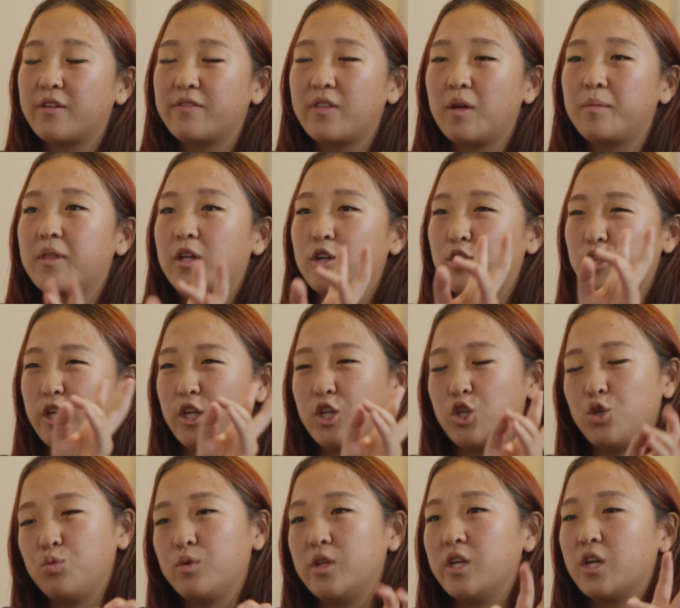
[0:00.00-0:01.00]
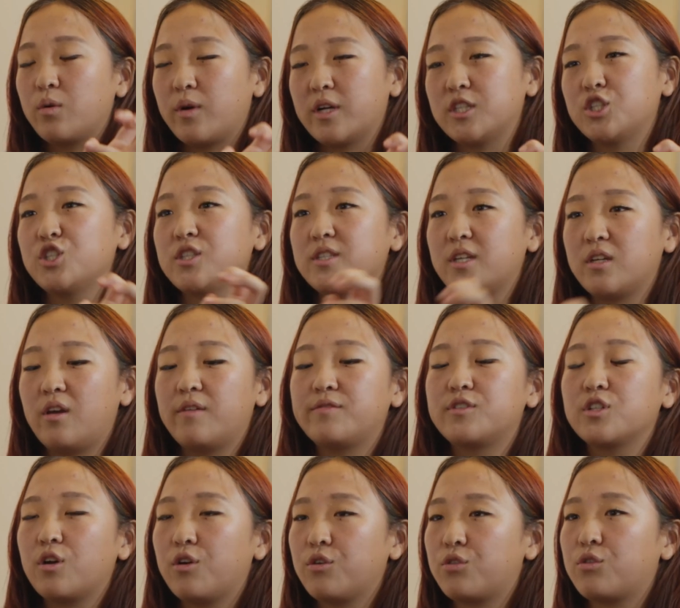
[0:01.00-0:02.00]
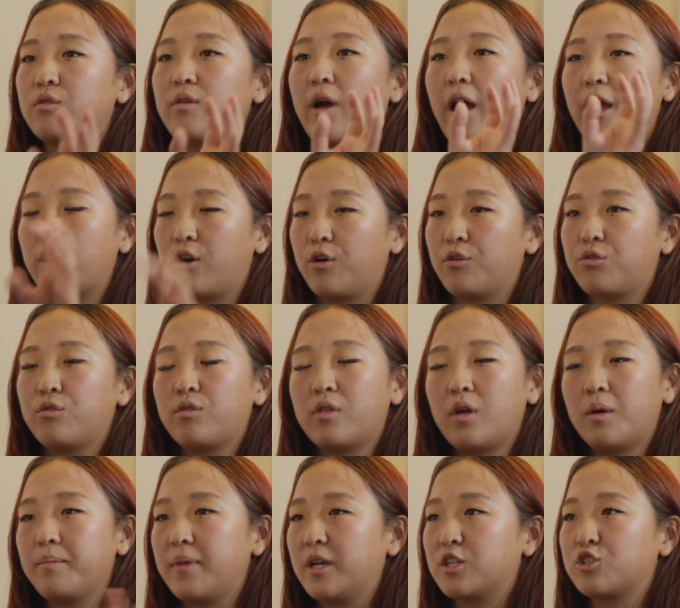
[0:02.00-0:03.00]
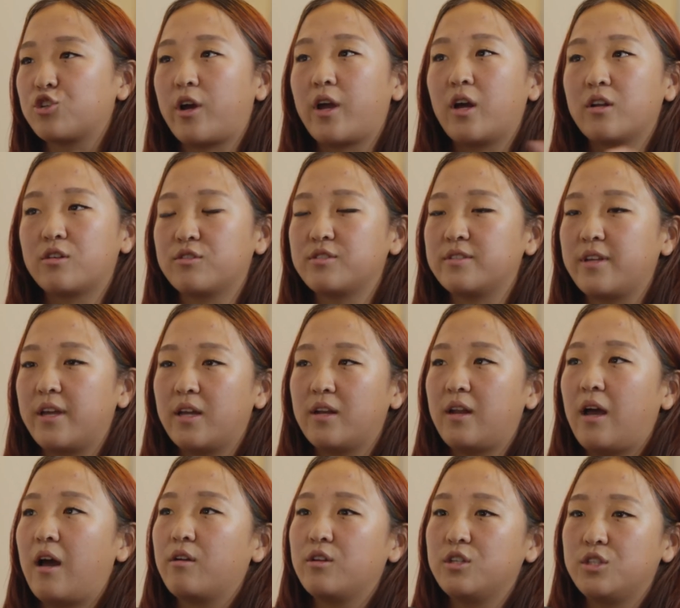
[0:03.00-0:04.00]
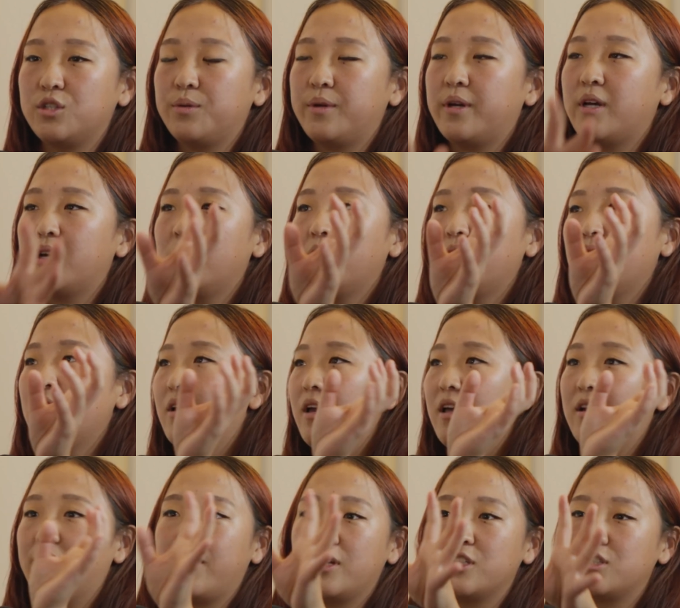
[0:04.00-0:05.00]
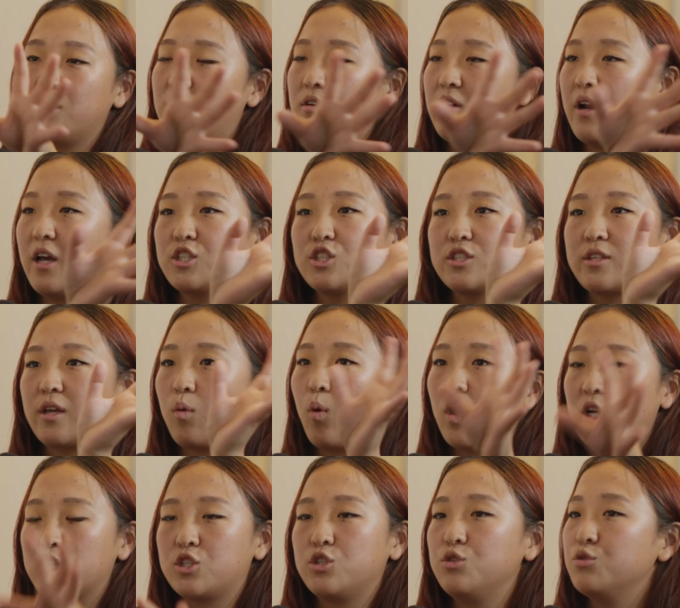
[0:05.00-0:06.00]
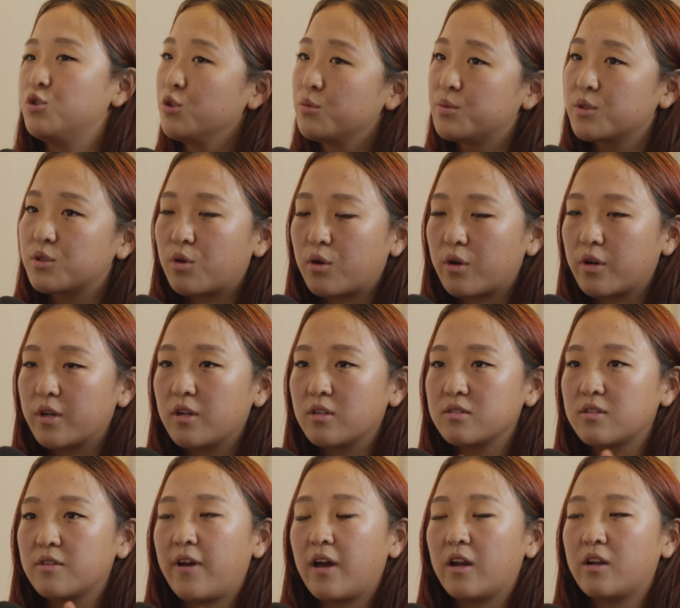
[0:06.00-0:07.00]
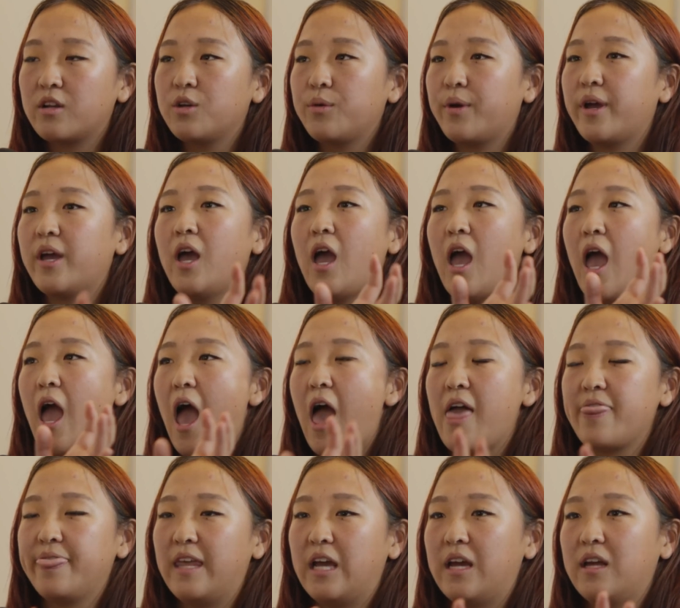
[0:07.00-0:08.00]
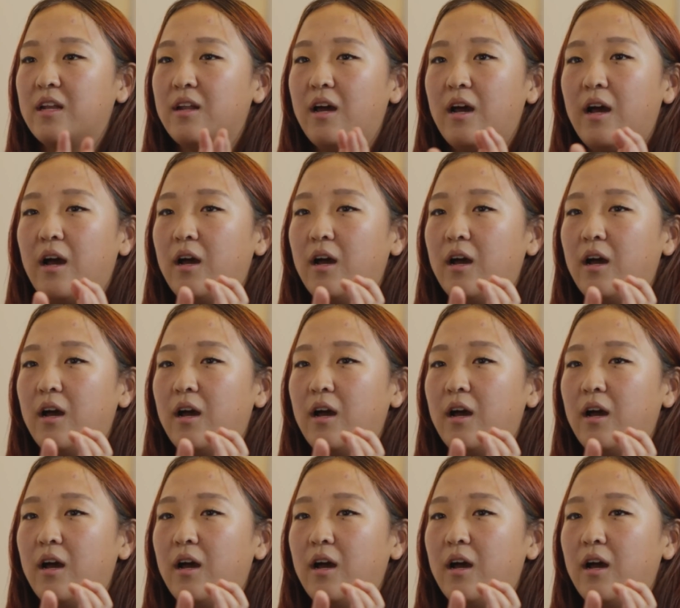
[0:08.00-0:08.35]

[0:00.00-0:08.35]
of them that are like unique questions that you have to go through. I go through them, make sure I understand how to do it. And if I don't, I just like watch YouTube tutorials of how to do it. And then